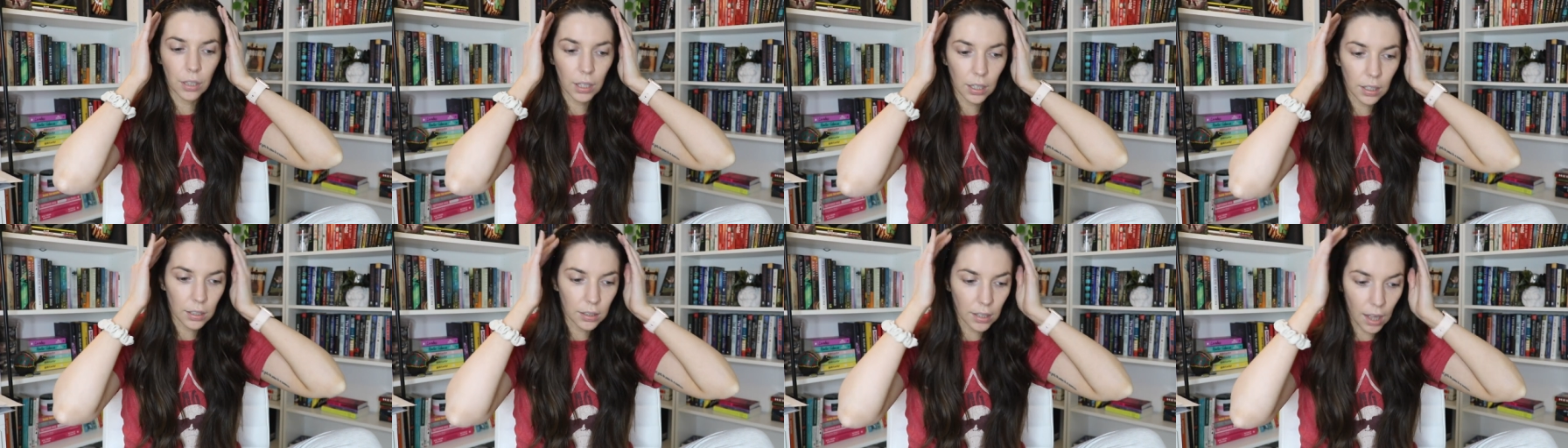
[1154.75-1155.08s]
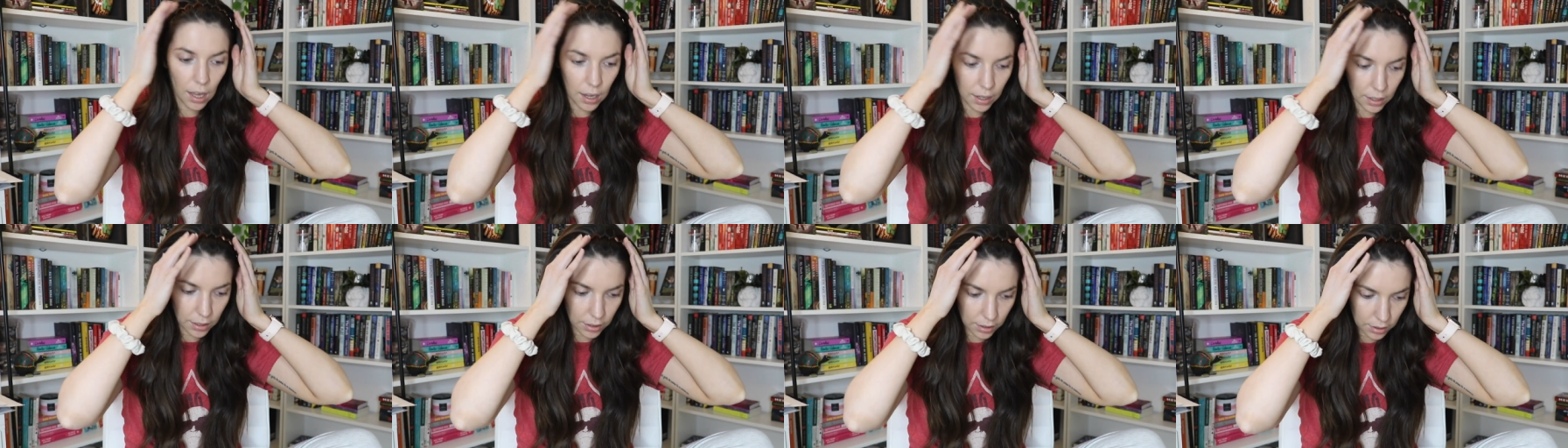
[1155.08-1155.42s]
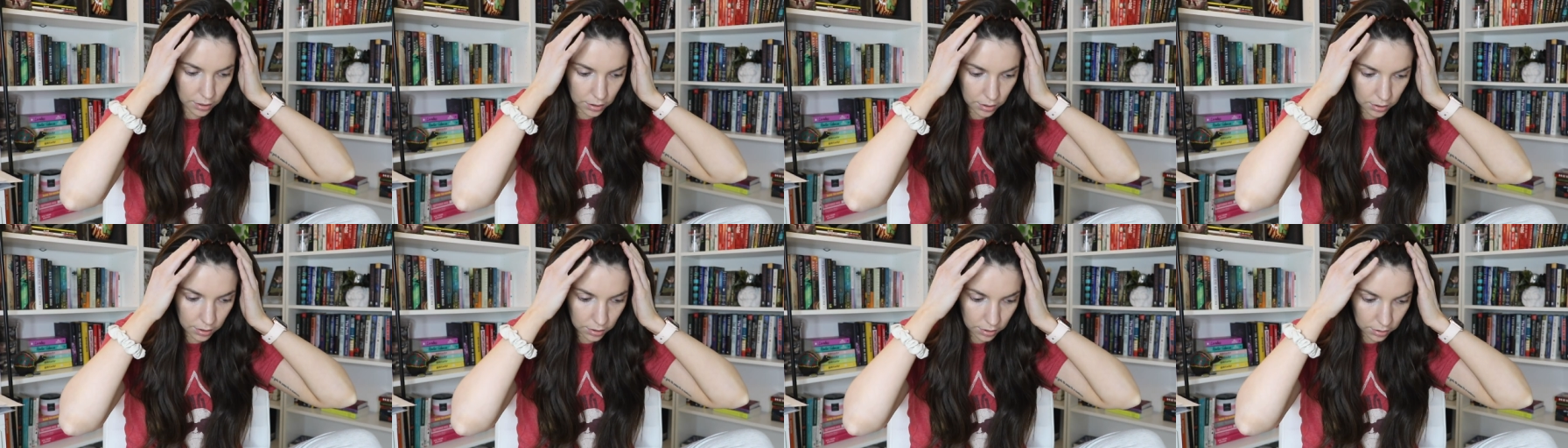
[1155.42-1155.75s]
like a
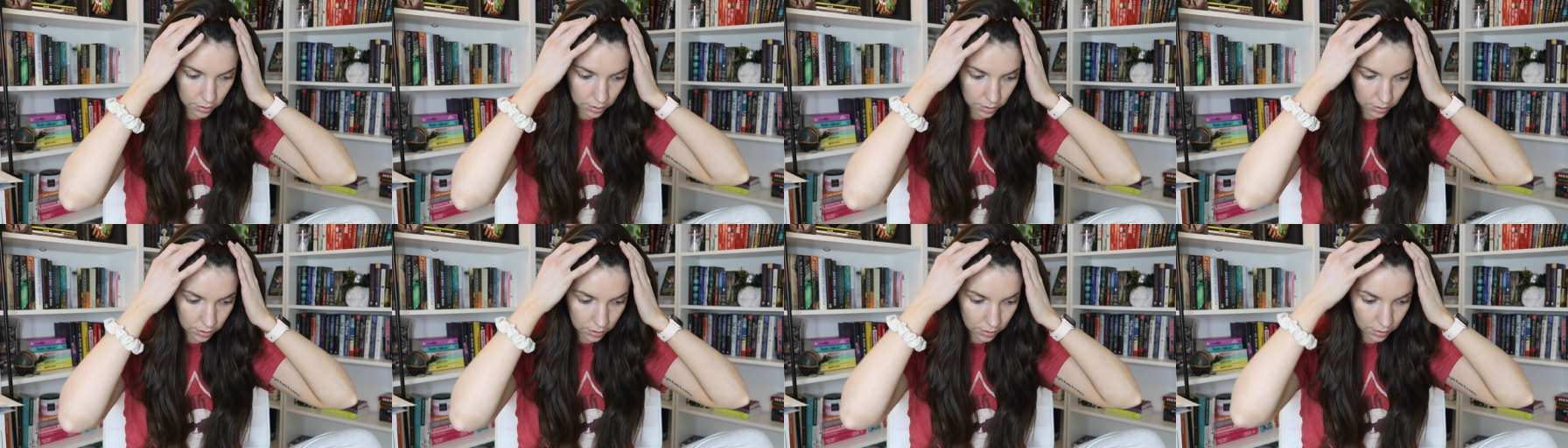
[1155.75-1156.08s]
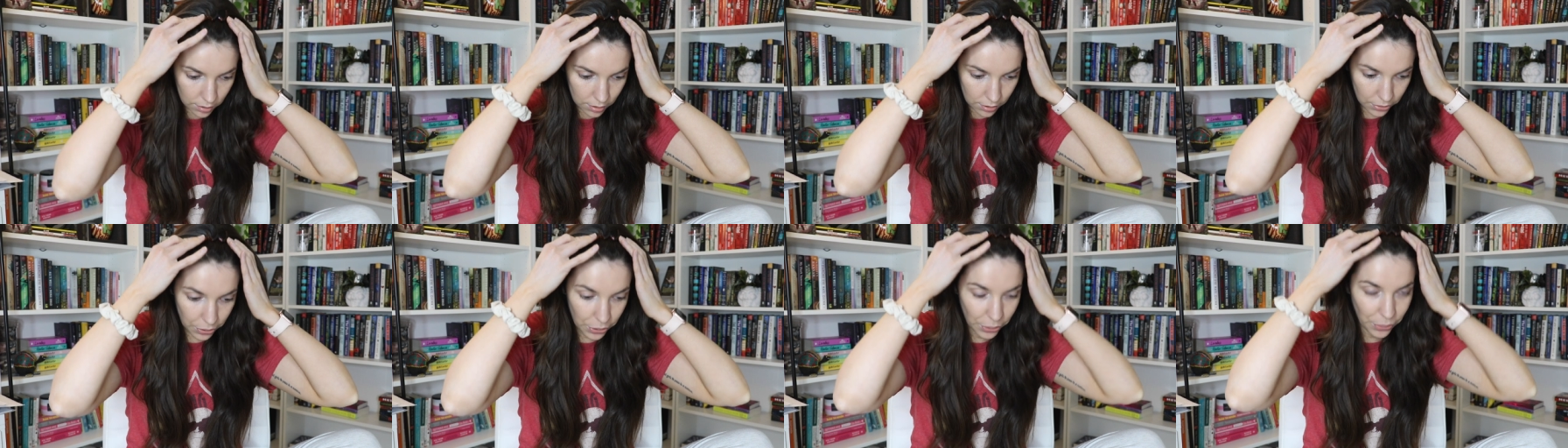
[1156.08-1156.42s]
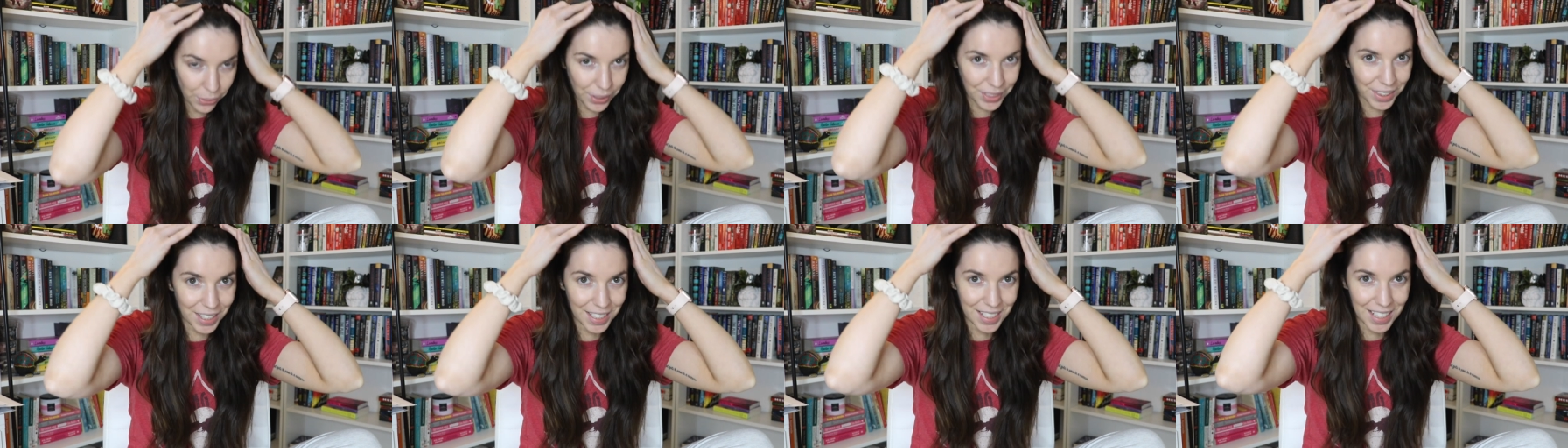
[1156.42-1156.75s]
lion
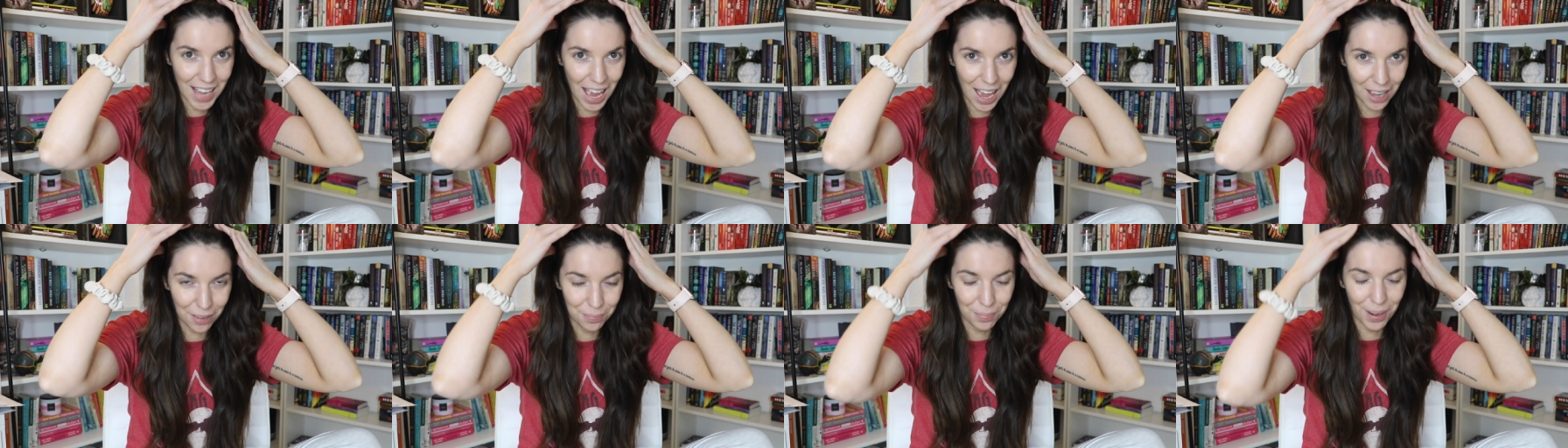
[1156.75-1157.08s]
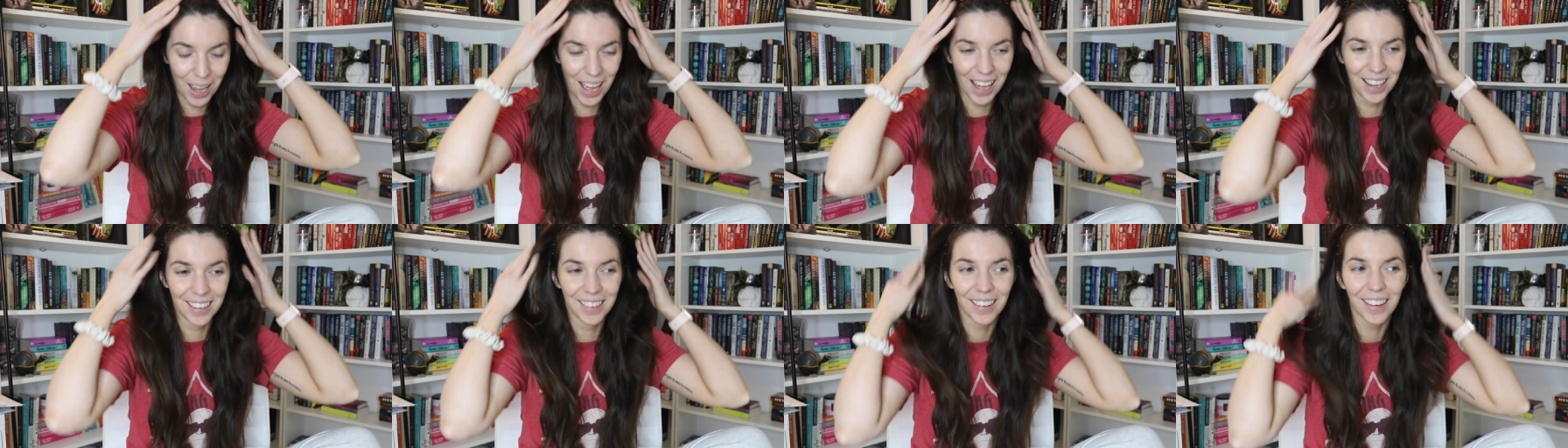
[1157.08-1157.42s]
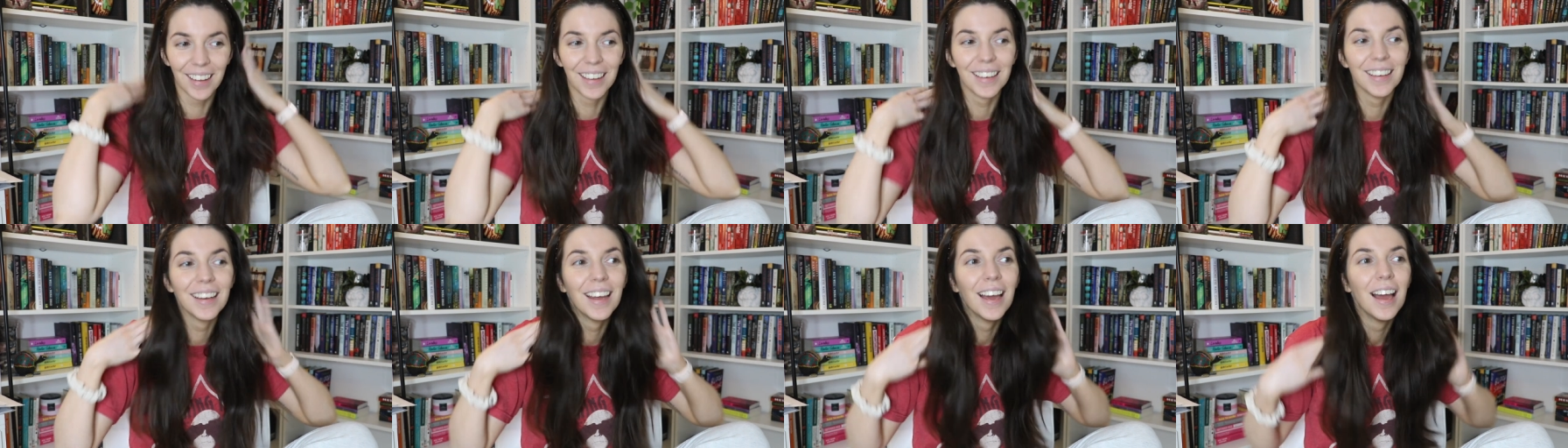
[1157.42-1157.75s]
with this headband
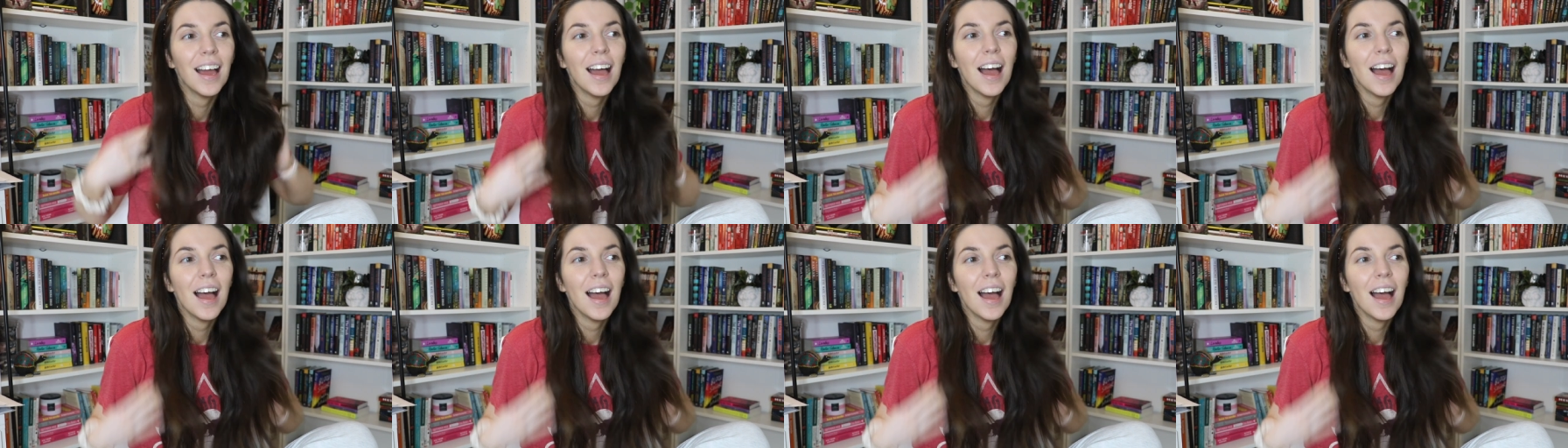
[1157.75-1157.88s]
on.